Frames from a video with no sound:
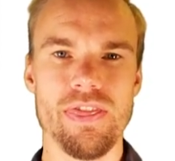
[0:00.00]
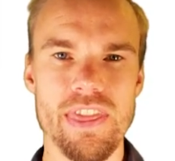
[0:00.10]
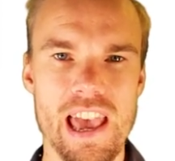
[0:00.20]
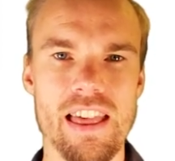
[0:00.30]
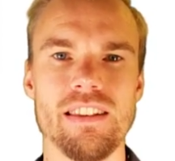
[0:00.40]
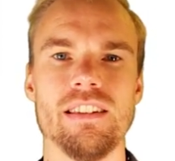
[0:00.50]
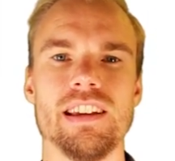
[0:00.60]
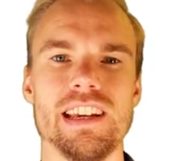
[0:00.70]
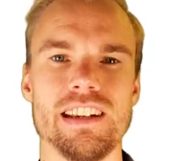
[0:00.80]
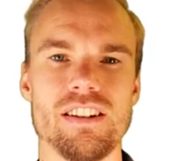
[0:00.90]
then
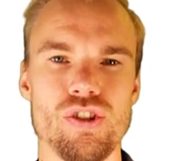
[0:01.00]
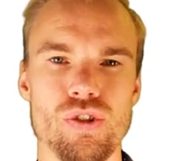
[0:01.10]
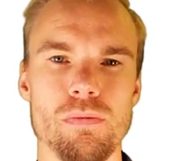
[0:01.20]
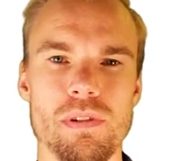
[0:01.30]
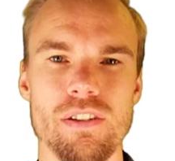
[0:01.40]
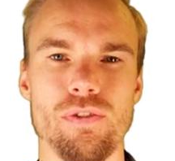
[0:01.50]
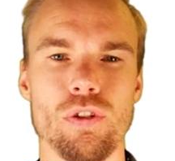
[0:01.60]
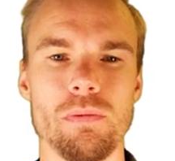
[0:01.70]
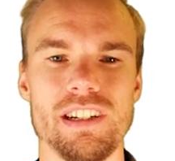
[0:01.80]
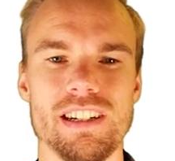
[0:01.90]
it should be
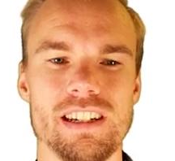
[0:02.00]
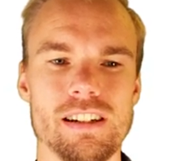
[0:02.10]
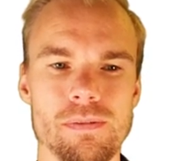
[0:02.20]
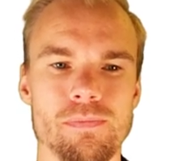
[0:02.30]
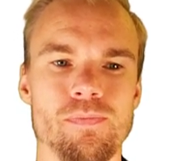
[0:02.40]
formatted.